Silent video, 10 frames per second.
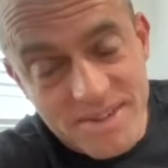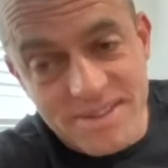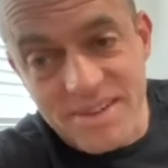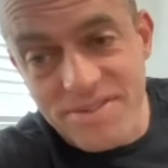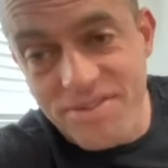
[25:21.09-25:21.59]
I
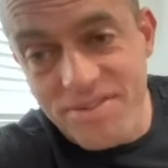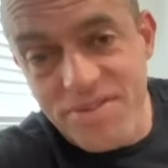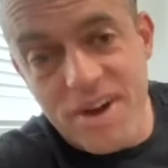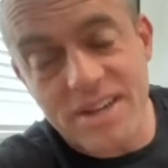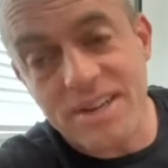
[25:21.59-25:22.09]
was like,
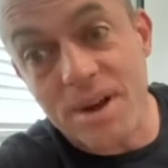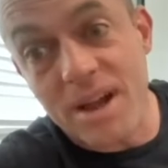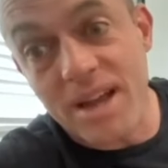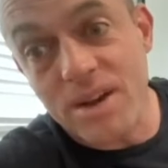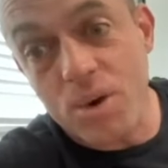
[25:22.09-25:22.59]
fuck, you're
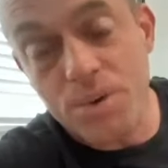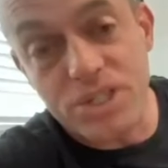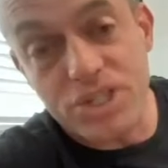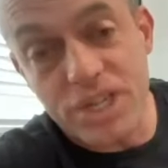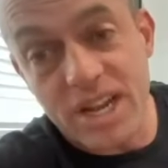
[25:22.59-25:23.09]
right.
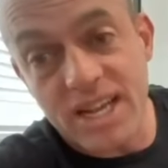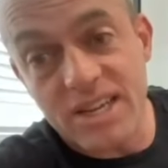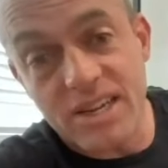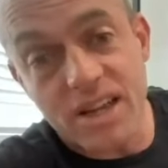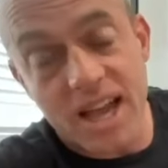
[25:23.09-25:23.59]
Holy shit. I
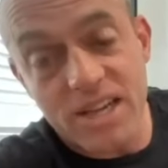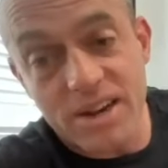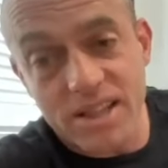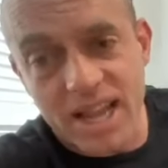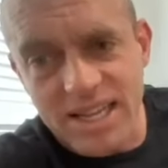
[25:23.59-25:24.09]
could have, I
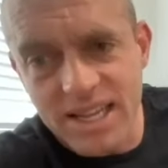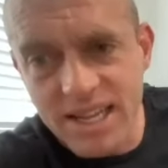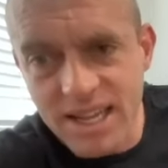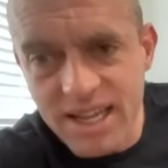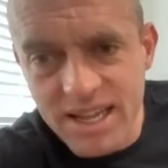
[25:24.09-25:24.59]
could have like
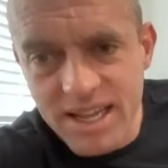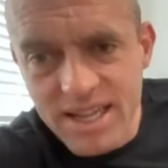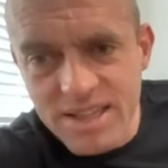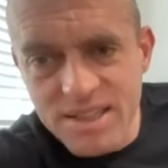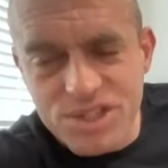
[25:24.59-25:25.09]

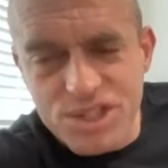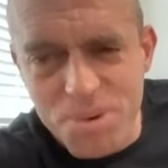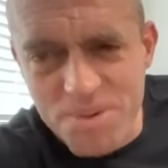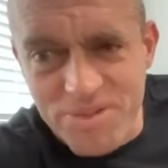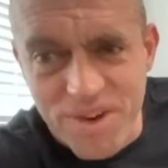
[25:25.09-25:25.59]

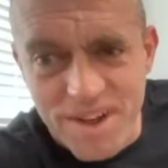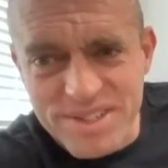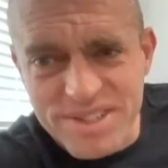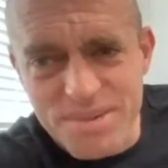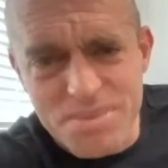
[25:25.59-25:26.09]
superhuman
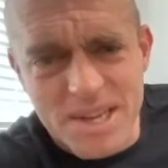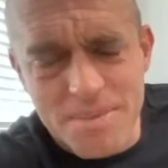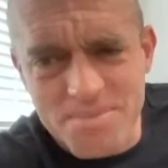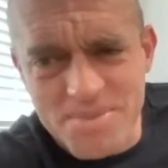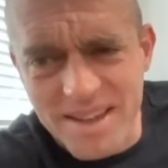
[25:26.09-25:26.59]
fathers could have
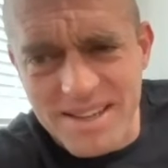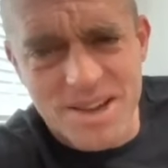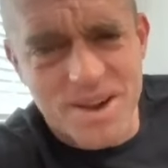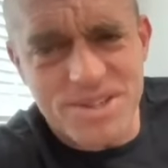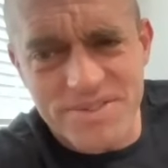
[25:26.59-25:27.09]
become a
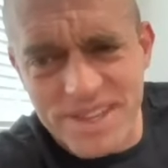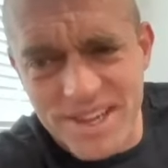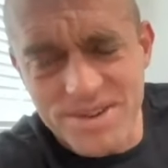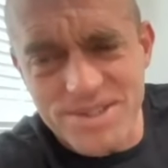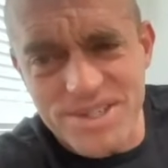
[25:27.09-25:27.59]
coach of the
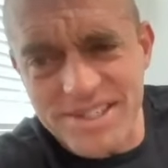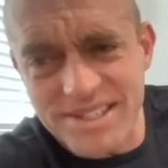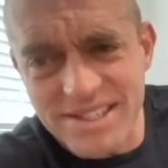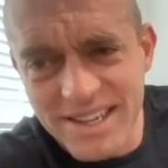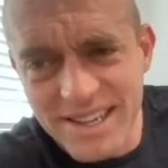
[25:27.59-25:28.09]

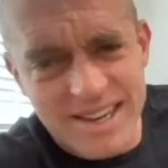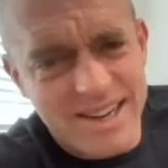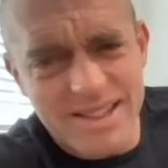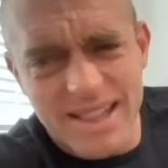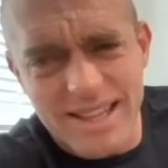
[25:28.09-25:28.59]
coaches. And
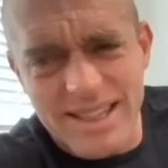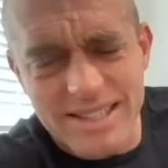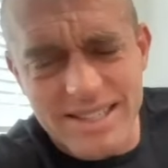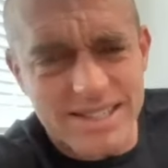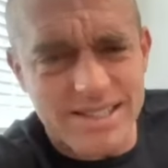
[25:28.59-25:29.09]
it, like
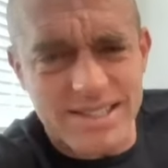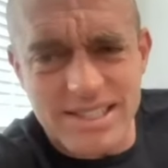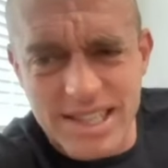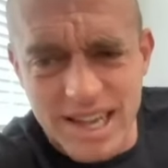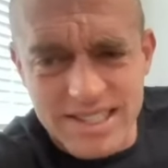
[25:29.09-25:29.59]
that just
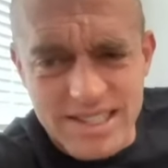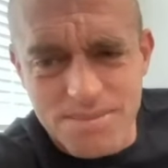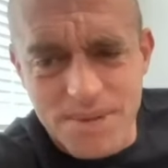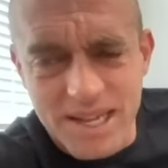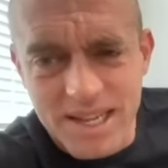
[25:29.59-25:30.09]

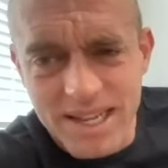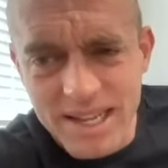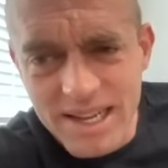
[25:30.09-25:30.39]
disgusted me.